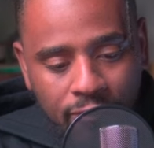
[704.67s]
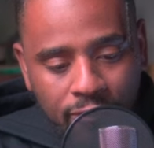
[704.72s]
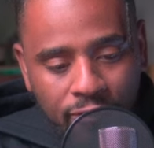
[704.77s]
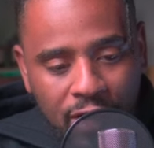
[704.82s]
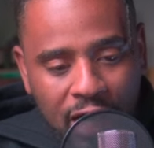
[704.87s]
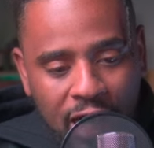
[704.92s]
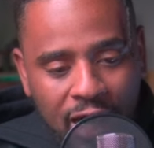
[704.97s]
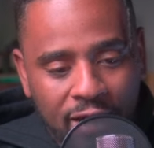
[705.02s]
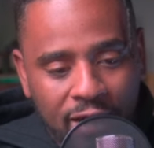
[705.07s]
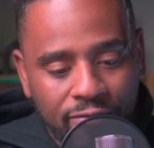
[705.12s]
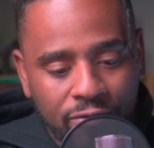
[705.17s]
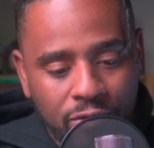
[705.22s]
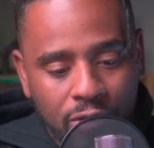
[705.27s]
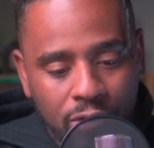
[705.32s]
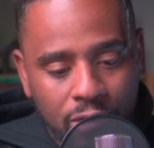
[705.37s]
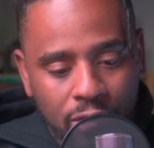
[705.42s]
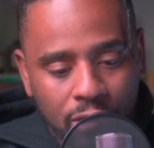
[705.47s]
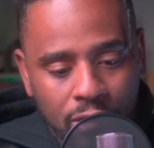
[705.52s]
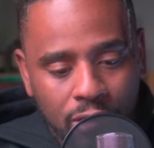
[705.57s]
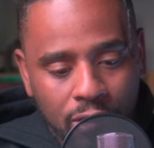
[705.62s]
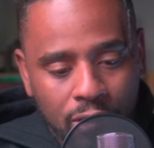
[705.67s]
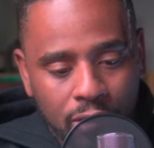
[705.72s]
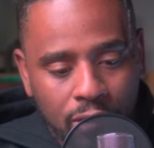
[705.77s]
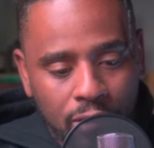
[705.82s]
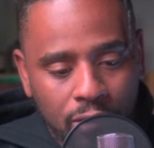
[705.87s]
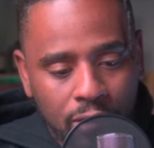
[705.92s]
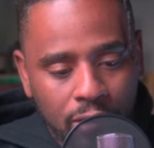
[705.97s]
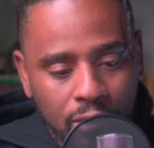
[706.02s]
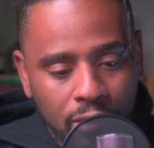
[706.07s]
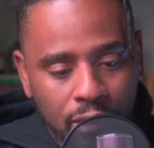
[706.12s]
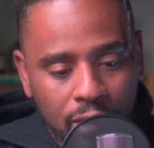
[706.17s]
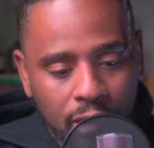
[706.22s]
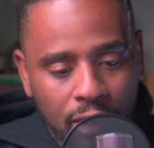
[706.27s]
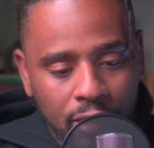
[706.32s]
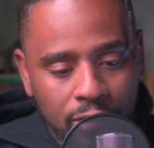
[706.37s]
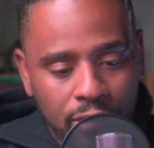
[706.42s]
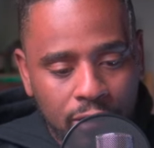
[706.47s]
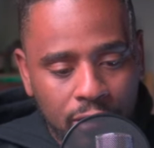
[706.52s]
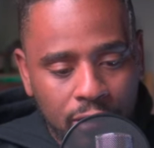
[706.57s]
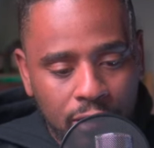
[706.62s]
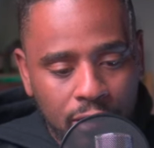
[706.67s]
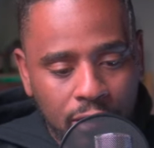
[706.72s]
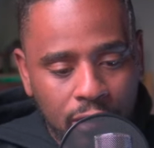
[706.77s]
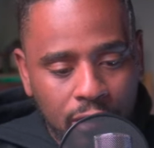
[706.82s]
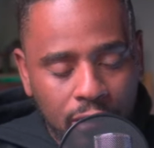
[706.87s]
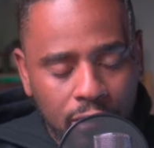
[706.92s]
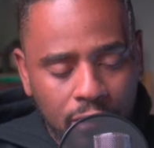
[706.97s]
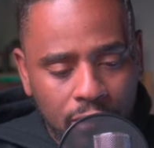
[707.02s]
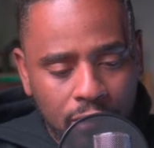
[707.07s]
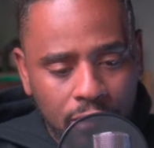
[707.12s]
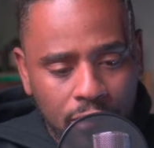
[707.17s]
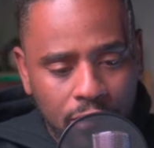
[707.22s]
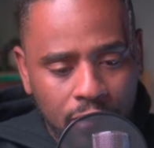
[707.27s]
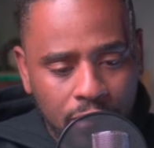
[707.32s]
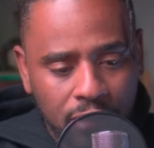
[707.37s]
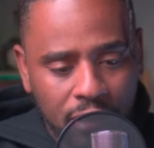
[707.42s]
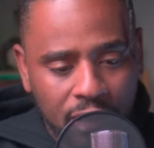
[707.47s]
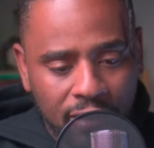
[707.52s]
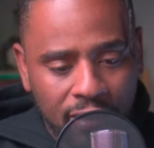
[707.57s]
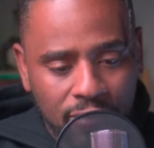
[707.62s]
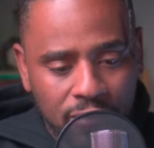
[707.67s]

five year, actually, yeah.